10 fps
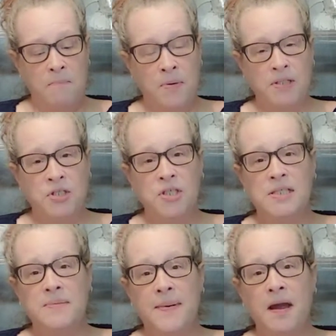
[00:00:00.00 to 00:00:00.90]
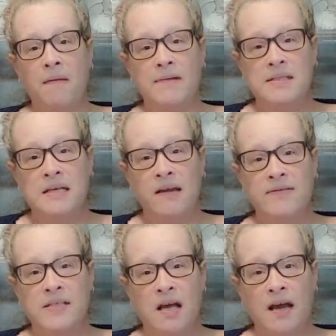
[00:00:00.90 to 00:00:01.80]
but just to be on the
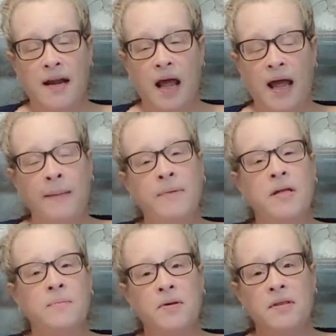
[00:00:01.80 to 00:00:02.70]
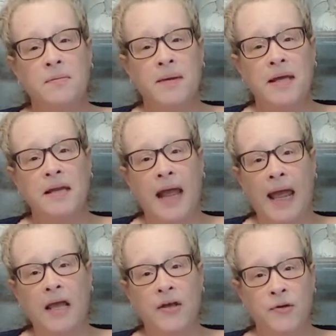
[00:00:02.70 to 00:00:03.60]
safe side, I'm going to put them in
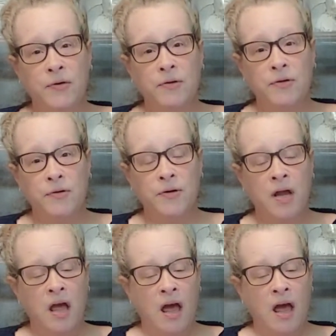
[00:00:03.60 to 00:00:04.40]
a cooler,